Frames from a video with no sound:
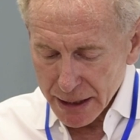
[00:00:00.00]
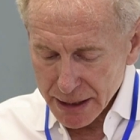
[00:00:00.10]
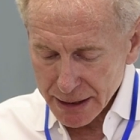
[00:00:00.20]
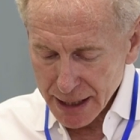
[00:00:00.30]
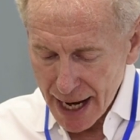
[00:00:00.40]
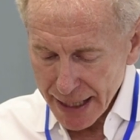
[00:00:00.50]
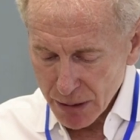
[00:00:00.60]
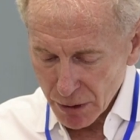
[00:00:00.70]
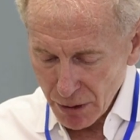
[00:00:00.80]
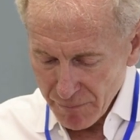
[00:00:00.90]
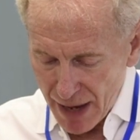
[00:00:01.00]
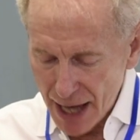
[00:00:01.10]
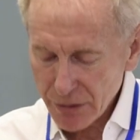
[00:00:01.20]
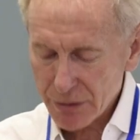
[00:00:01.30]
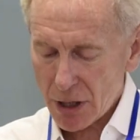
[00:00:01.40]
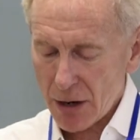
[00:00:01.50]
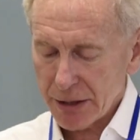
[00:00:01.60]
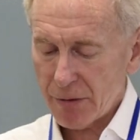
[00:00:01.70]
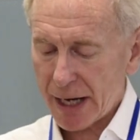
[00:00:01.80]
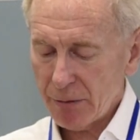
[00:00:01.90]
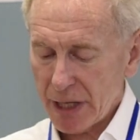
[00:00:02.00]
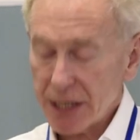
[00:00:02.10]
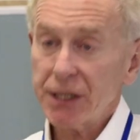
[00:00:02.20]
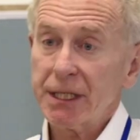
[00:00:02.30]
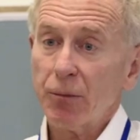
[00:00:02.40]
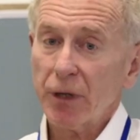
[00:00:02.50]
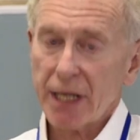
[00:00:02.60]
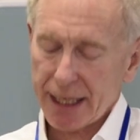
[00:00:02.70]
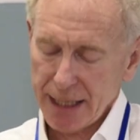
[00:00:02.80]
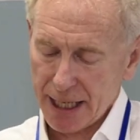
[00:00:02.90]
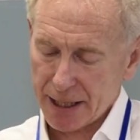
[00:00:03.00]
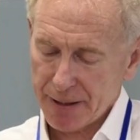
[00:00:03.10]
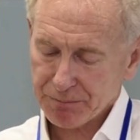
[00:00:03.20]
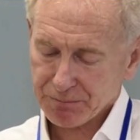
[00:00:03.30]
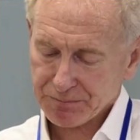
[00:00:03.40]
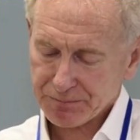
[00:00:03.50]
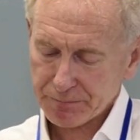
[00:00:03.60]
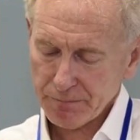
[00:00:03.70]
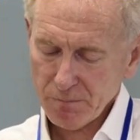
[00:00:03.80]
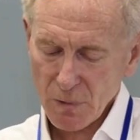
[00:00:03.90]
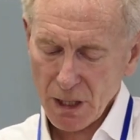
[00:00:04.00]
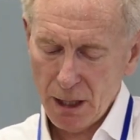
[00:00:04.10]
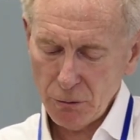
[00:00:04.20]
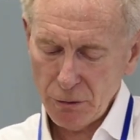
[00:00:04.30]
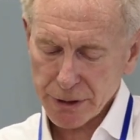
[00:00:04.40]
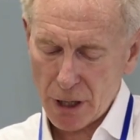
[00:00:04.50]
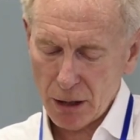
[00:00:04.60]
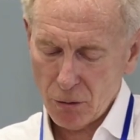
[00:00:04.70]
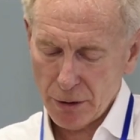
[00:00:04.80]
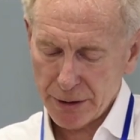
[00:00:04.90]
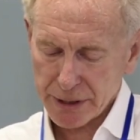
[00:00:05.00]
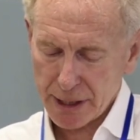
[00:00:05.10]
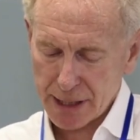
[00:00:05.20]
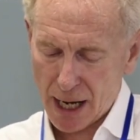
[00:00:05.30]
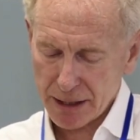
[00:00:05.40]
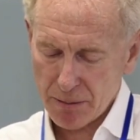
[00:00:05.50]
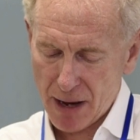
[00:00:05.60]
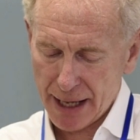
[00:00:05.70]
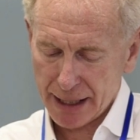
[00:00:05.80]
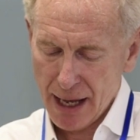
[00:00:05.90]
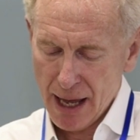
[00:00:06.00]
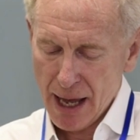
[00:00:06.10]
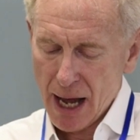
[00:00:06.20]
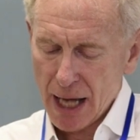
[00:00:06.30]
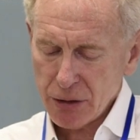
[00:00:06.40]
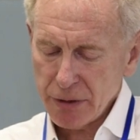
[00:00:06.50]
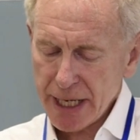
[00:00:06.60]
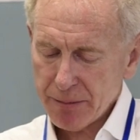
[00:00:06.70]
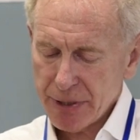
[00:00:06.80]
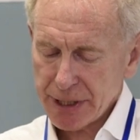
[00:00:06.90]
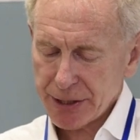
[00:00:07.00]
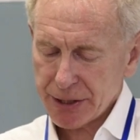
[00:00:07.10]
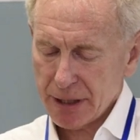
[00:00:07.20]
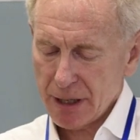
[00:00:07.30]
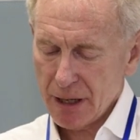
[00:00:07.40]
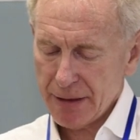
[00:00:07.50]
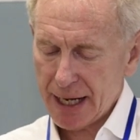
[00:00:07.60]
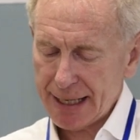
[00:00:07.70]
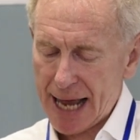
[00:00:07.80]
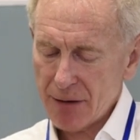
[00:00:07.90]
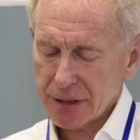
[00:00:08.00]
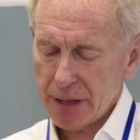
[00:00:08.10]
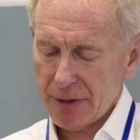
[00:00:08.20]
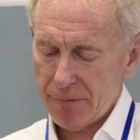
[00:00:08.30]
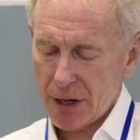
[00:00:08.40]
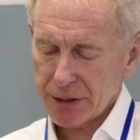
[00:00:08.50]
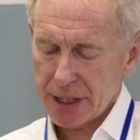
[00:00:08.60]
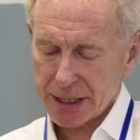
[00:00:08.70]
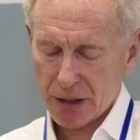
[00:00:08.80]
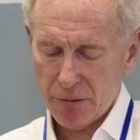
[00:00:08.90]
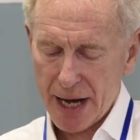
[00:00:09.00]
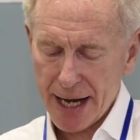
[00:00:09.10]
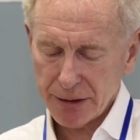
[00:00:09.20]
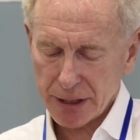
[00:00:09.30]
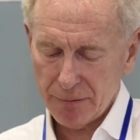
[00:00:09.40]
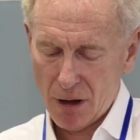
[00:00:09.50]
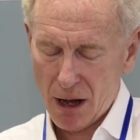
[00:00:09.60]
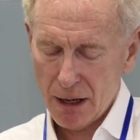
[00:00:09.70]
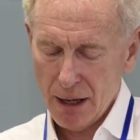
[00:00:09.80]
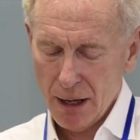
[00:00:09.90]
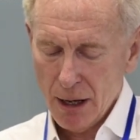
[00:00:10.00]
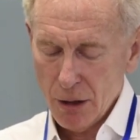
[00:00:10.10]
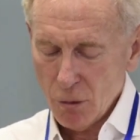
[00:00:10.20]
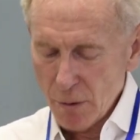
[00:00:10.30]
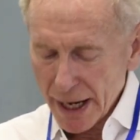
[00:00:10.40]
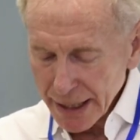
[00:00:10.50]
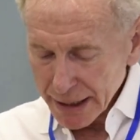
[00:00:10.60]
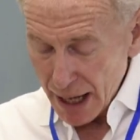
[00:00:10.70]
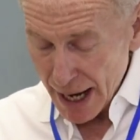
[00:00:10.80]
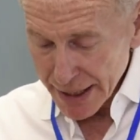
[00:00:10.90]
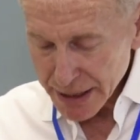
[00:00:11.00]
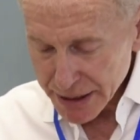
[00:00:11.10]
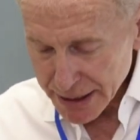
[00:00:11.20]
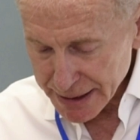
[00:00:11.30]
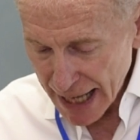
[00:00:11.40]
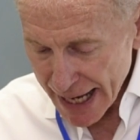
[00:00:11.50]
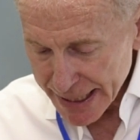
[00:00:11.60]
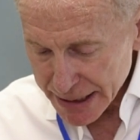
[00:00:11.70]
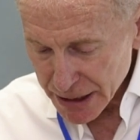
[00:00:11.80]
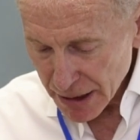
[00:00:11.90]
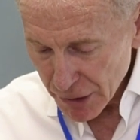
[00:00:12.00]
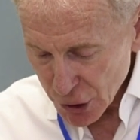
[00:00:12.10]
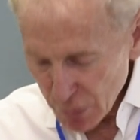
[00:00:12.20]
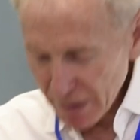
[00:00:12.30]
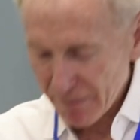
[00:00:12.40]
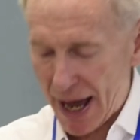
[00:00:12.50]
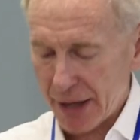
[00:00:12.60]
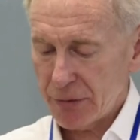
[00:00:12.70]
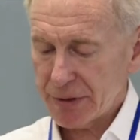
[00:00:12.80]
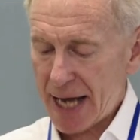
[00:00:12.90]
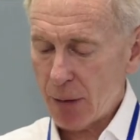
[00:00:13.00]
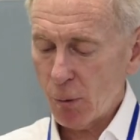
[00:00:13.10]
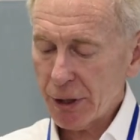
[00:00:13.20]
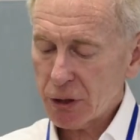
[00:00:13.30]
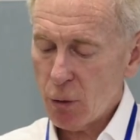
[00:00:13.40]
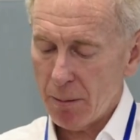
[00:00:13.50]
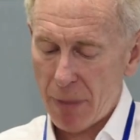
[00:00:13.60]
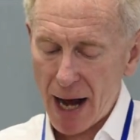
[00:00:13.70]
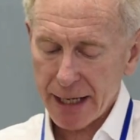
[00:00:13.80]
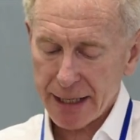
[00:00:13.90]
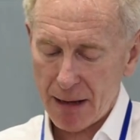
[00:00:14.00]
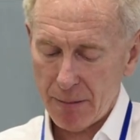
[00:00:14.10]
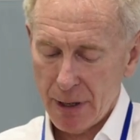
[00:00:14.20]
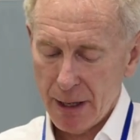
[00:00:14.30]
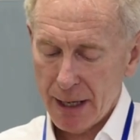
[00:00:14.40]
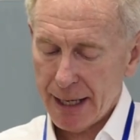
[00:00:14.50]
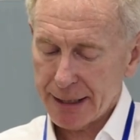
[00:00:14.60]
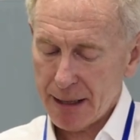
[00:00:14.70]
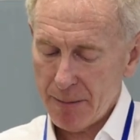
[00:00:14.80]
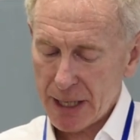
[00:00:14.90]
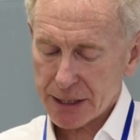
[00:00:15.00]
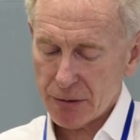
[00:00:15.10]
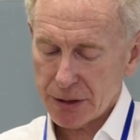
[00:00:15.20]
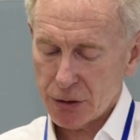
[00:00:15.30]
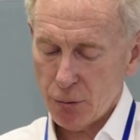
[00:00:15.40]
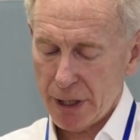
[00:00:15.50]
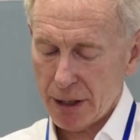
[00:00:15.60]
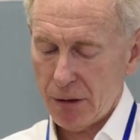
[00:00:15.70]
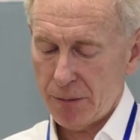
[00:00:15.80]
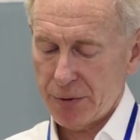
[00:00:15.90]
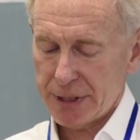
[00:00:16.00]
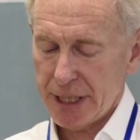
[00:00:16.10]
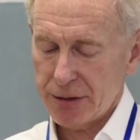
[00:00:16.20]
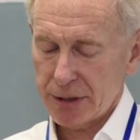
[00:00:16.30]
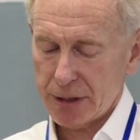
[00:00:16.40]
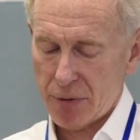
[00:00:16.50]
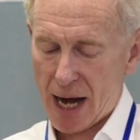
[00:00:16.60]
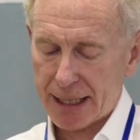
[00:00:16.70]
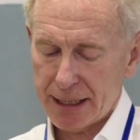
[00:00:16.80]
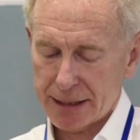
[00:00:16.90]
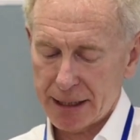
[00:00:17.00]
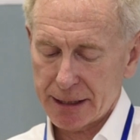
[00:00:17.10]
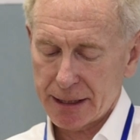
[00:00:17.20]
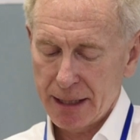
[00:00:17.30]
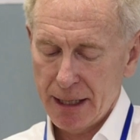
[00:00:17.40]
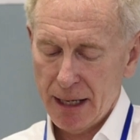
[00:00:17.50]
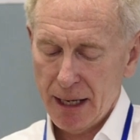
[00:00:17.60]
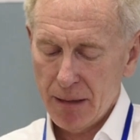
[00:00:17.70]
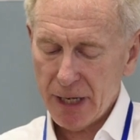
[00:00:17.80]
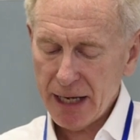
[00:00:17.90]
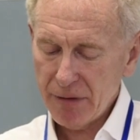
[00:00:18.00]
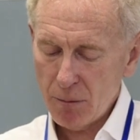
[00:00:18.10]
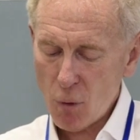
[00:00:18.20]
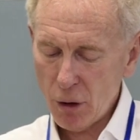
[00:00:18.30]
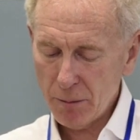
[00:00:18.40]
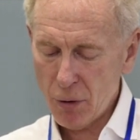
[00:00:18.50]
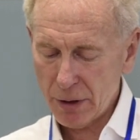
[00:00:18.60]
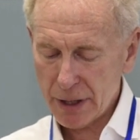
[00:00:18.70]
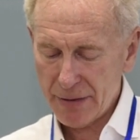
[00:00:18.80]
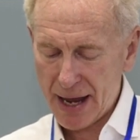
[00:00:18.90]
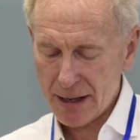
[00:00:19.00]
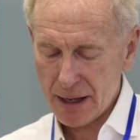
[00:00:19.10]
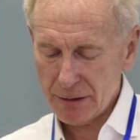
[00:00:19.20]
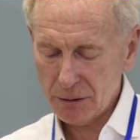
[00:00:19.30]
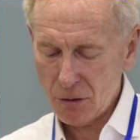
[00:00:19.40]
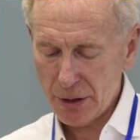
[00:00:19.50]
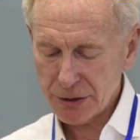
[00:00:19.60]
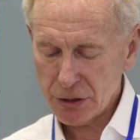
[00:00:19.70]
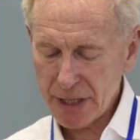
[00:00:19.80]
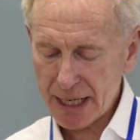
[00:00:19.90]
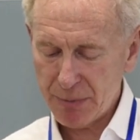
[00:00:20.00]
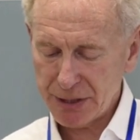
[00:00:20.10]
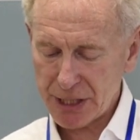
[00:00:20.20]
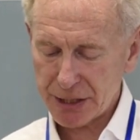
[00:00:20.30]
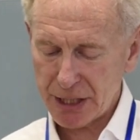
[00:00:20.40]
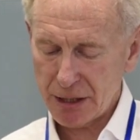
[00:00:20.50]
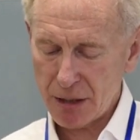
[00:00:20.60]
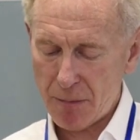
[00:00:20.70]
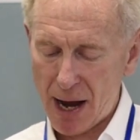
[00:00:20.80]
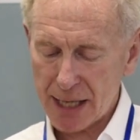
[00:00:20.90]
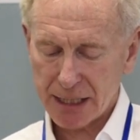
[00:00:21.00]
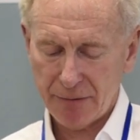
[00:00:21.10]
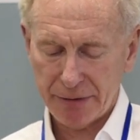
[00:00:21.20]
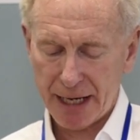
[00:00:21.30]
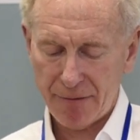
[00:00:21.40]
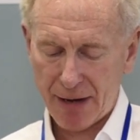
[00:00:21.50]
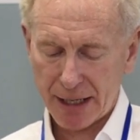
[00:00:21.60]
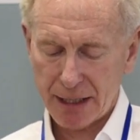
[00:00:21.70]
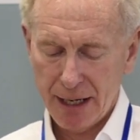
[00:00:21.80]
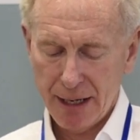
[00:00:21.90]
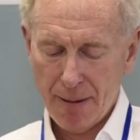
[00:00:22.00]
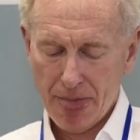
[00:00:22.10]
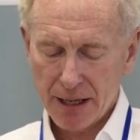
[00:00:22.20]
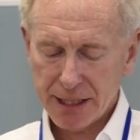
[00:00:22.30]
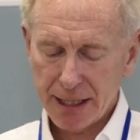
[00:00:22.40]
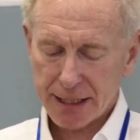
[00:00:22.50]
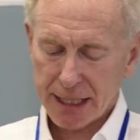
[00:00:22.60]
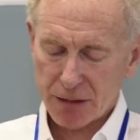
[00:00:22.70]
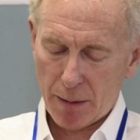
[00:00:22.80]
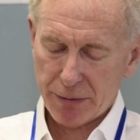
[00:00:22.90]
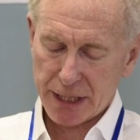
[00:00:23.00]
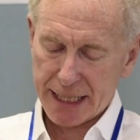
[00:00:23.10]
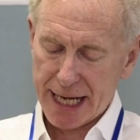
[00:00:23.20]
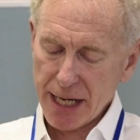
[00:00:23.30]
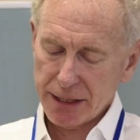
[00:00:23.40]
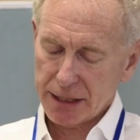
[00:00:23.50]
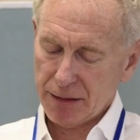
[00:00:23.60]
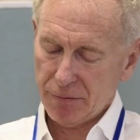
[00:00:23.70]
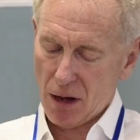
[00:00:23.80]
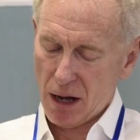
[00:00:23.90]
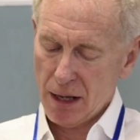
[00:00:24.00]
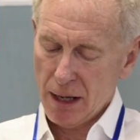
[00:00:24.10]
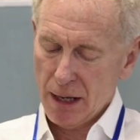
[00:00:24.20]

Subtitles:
in society where values are in direct relationship with technique. Ellul saw lawyers as occupying a unique position that allows them to function as creators of law who recognize society's human values and work to embody them in commensurate juridical procedures and practices. But even more important than the lawyer's unique position to positively affect citizens' representations of law,